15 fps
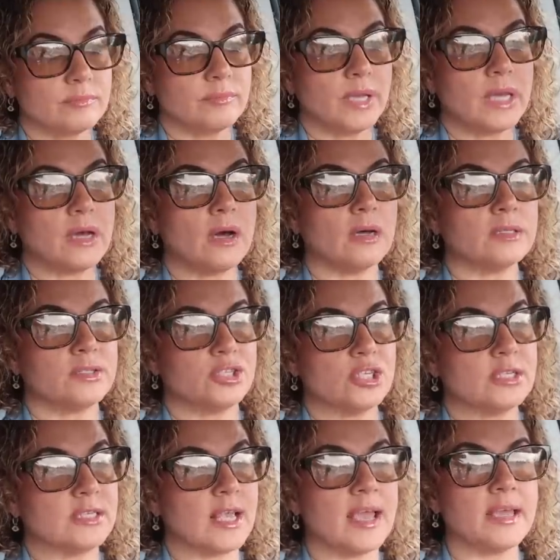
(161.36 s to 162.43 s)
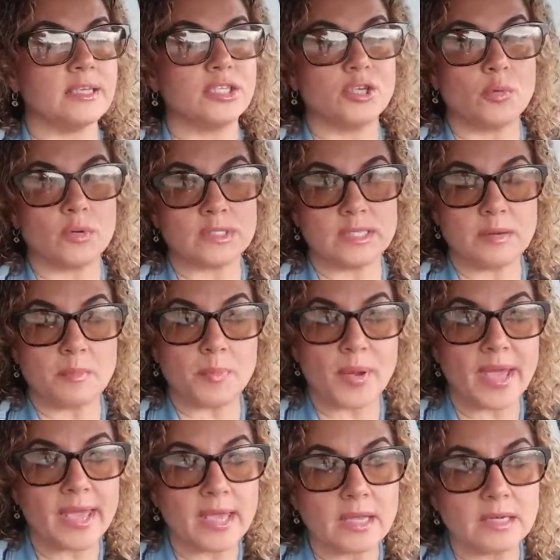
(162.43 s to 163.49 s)
because she said she was in
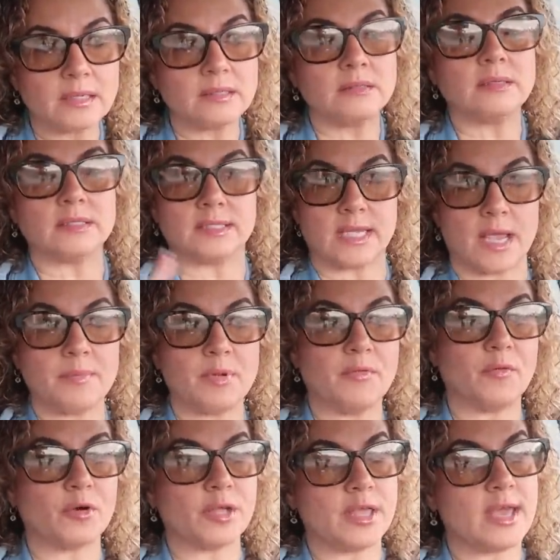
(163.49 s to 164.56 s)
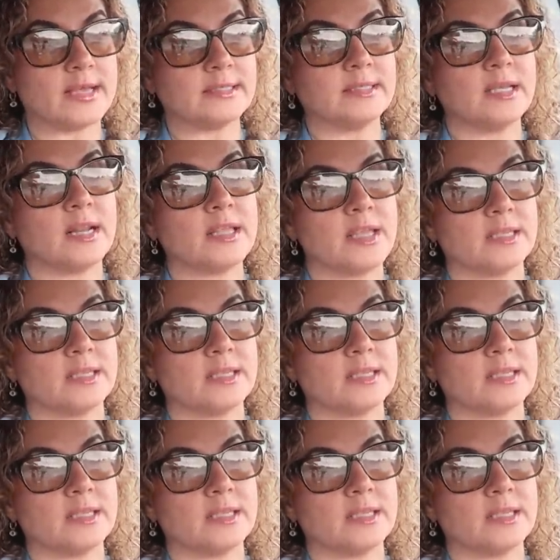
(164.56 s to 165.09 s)
pain the day before yesterday.